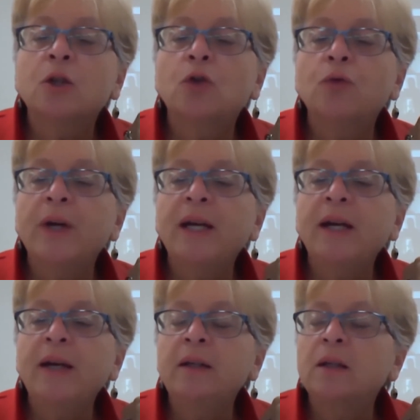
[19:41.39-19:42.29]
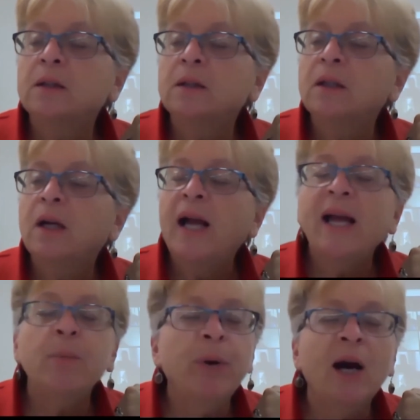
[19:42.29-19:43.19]
grant
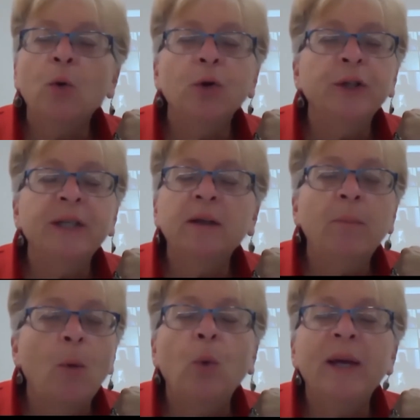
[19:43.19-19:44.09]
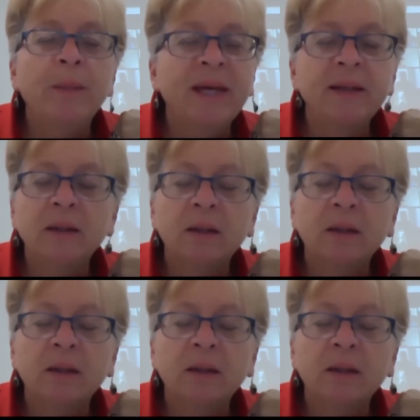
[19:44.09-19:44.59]
empowering women.